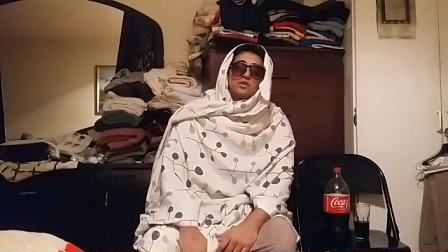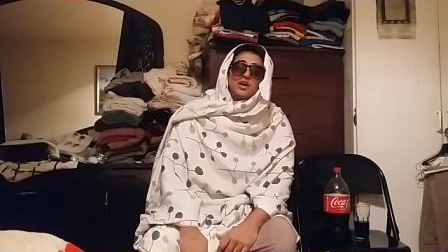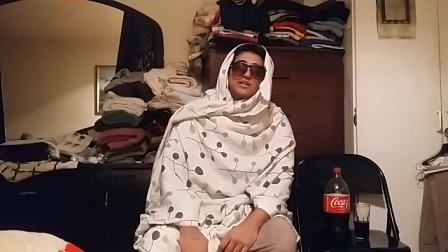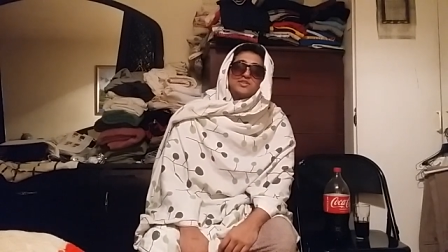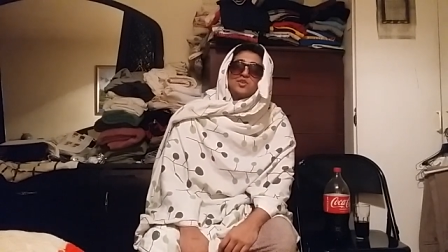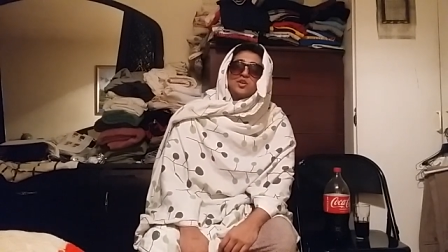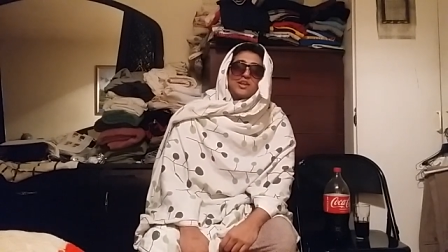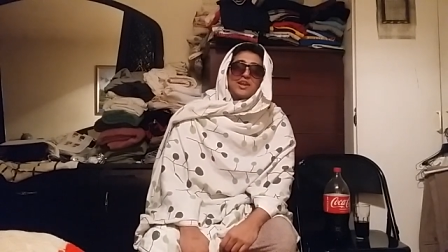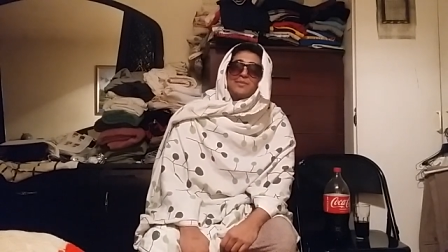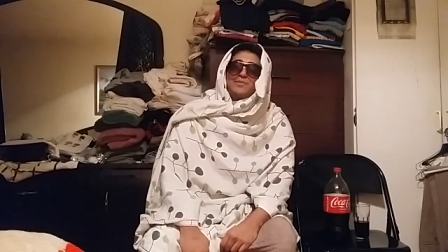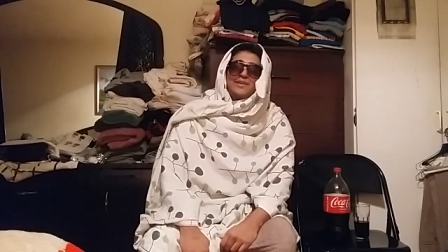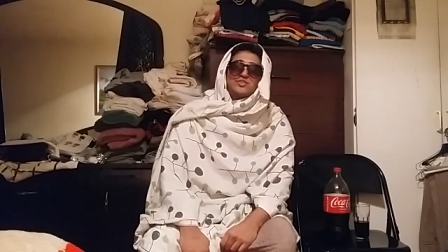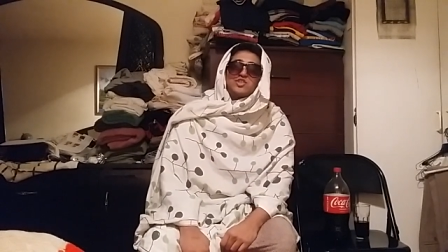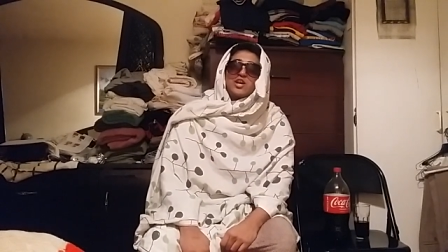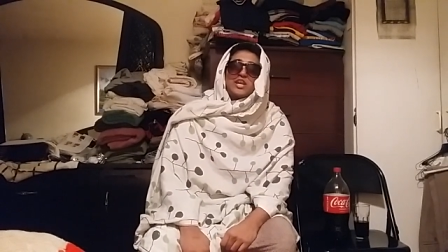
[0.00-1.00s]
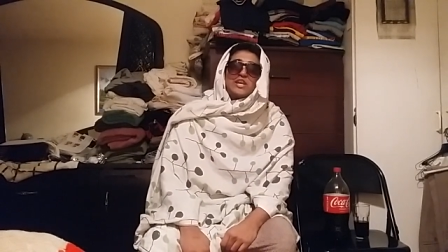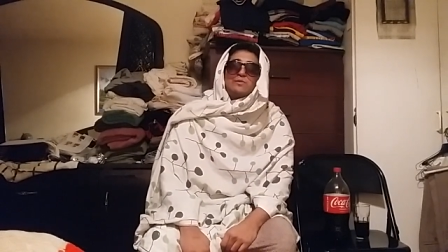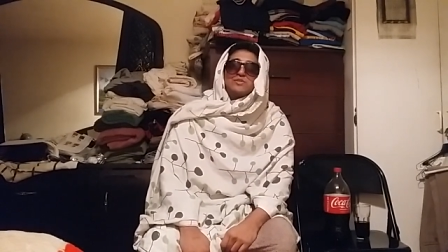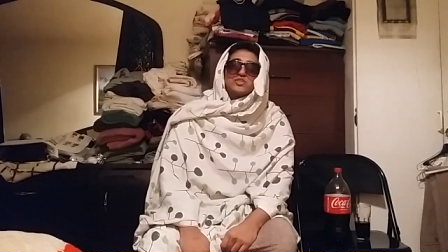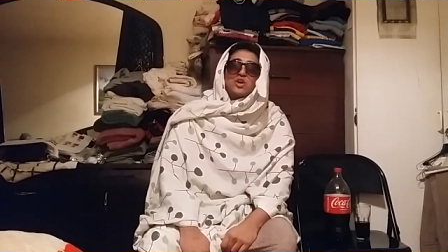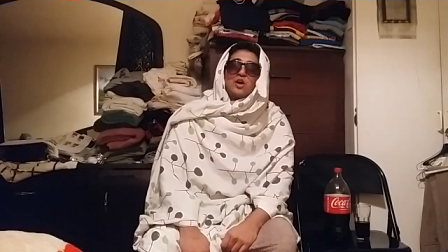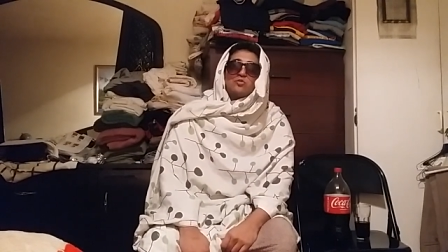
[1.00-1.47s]
I still can't believe Chucky
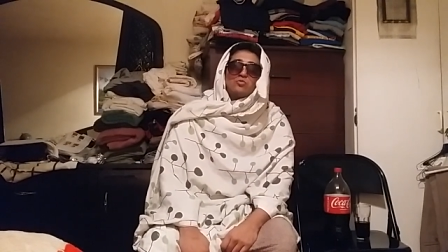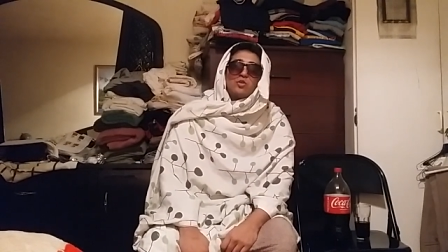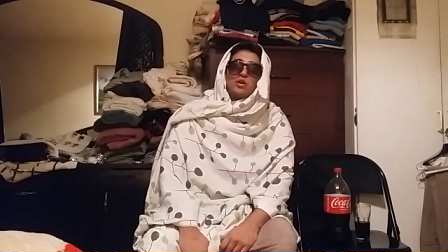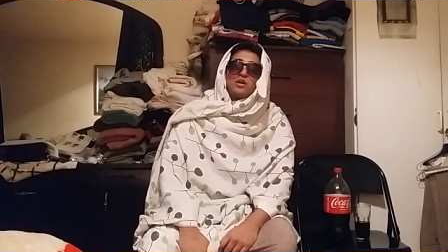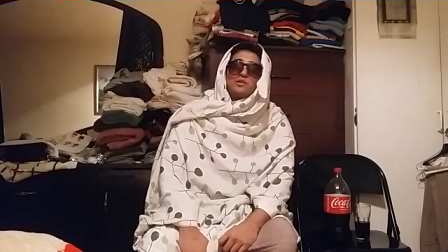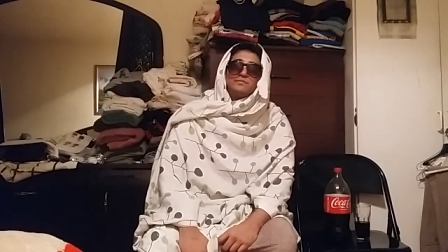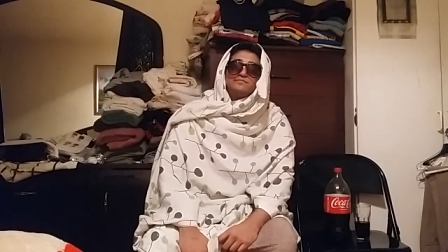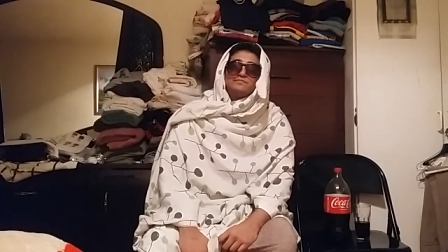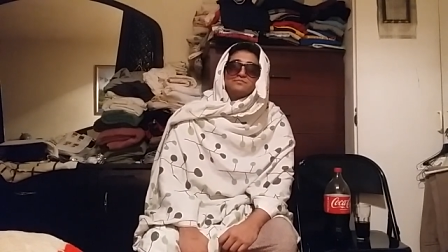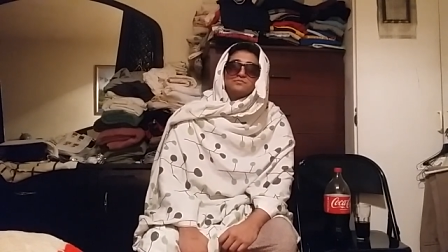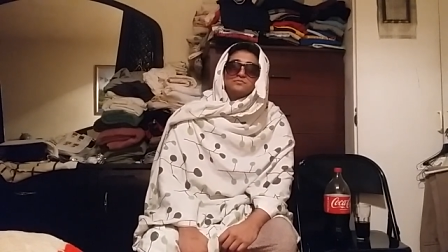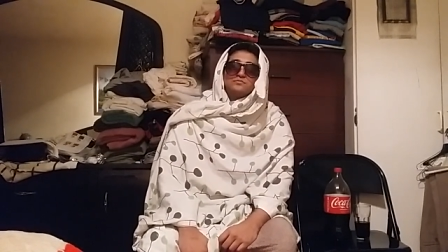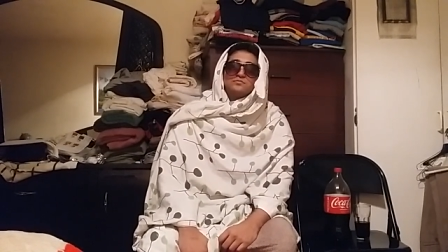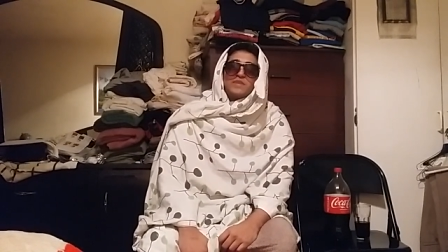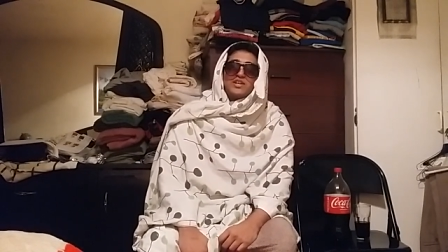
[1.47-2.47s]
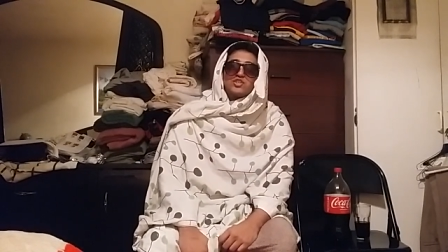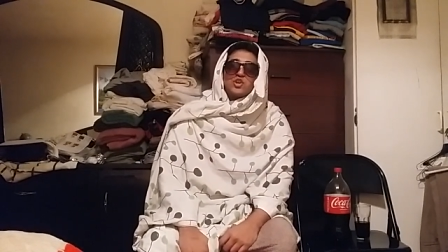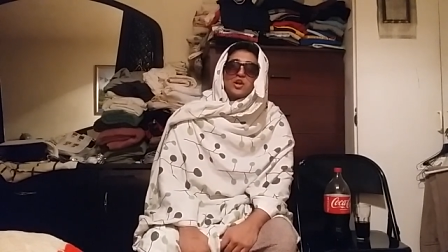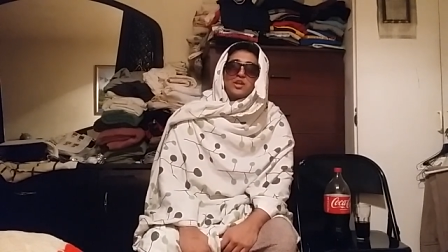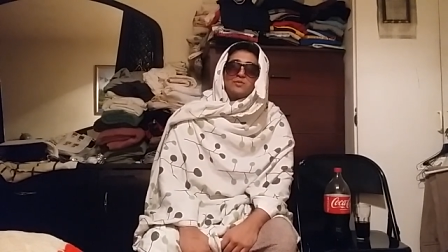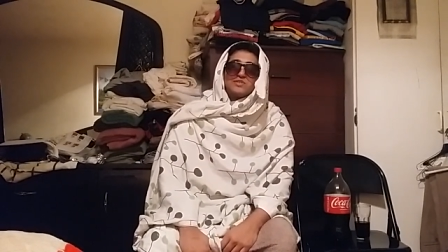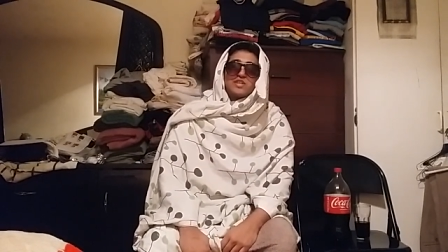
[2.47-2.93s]
was on Raw. And
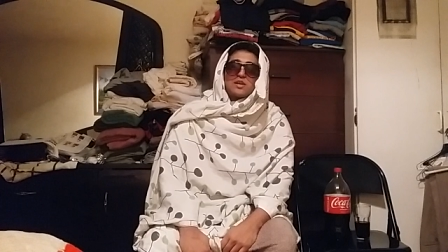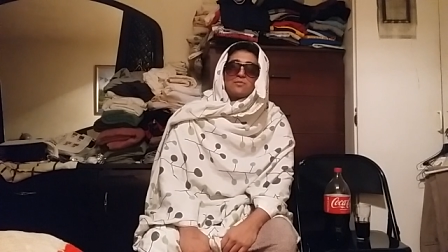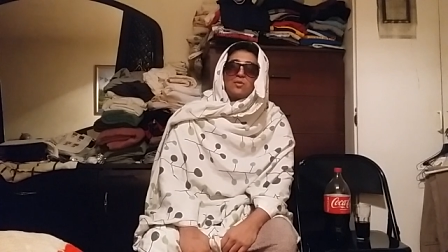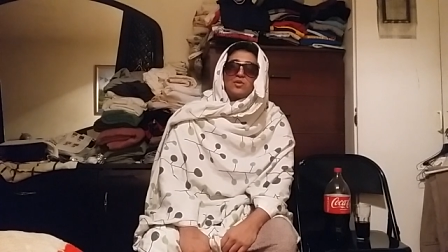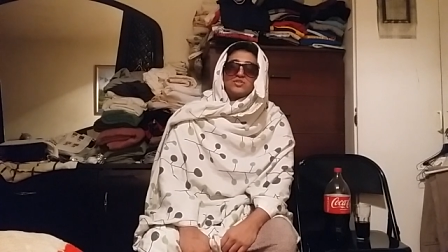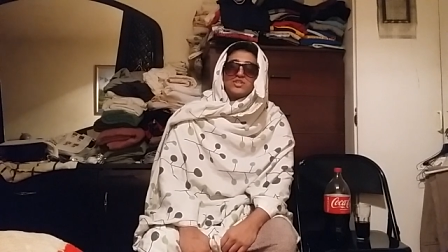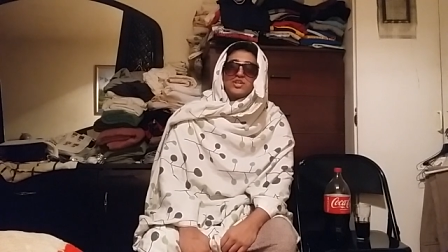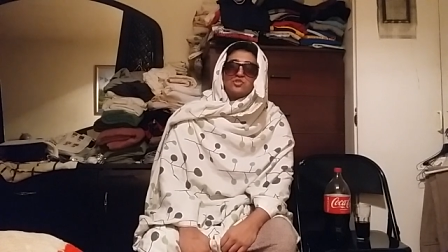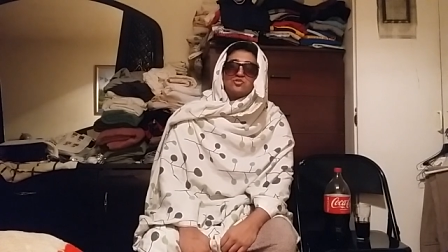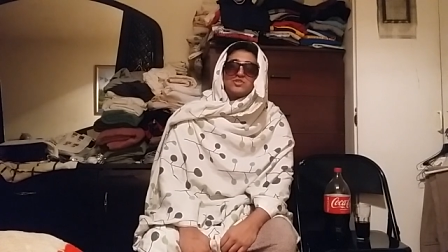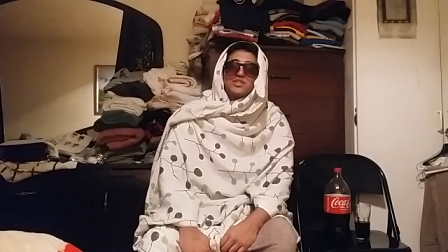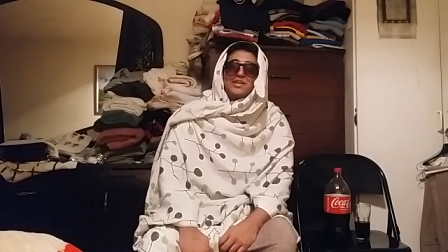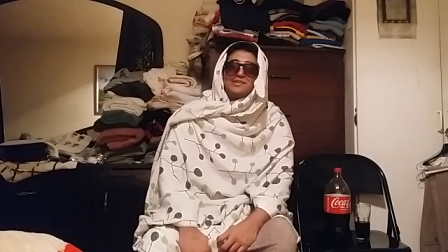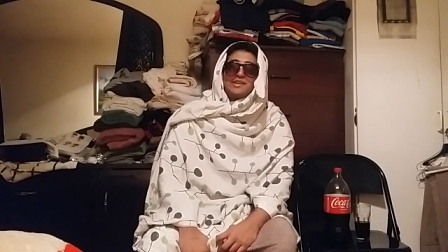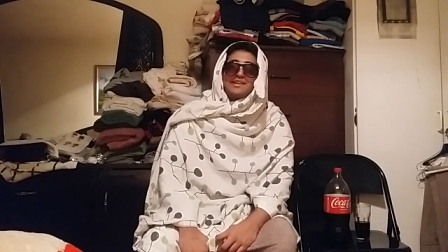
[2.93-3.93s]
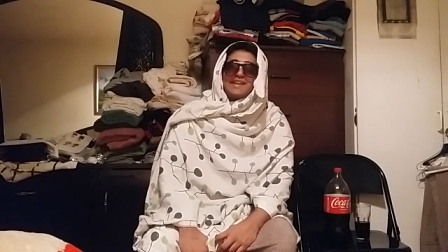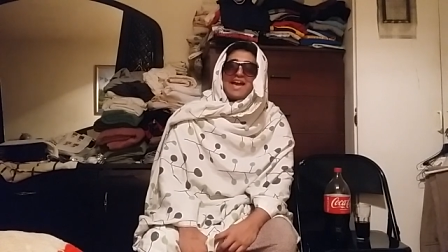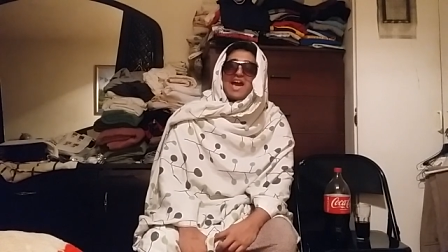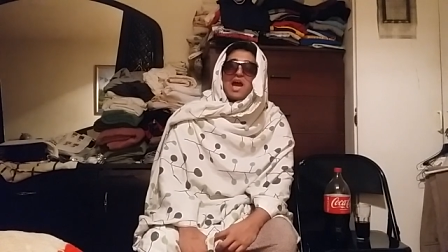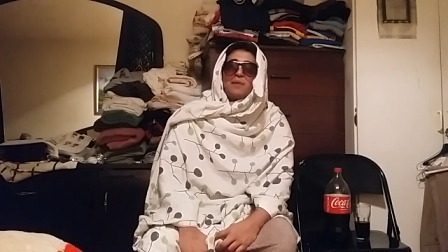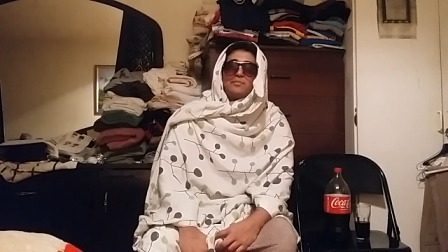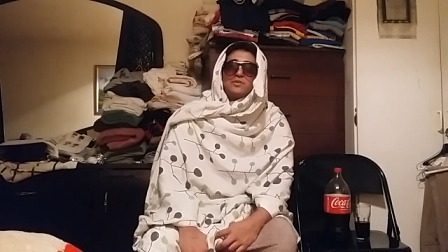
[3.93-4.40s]
Chucky was like the most interesting thing
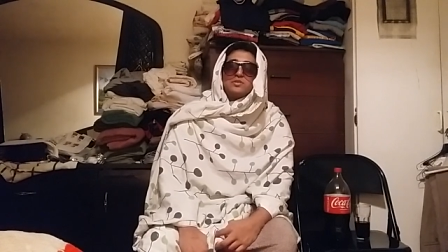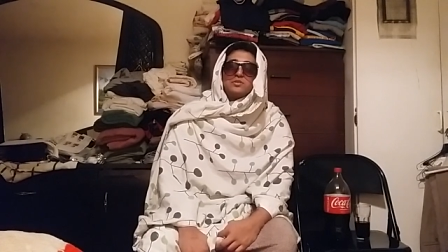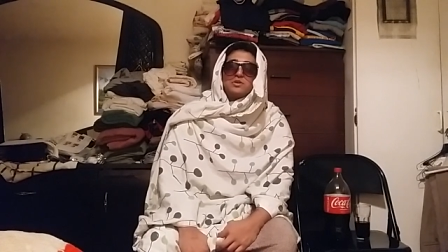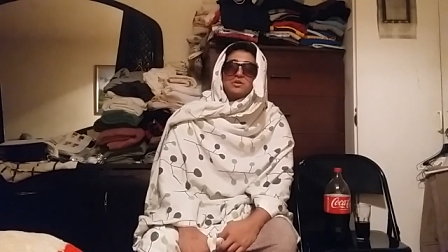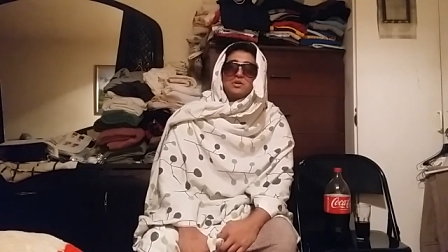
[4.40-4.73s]
that happened.